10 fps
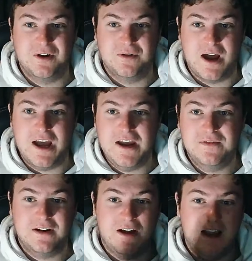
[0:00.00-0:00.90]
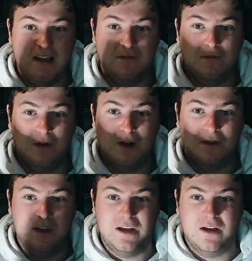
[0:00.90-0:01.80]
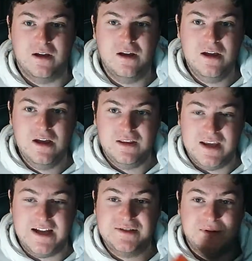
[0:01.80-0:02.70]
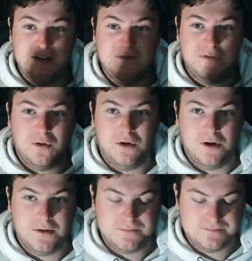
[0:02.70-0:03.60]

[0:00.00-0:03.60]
great. I even went on the A24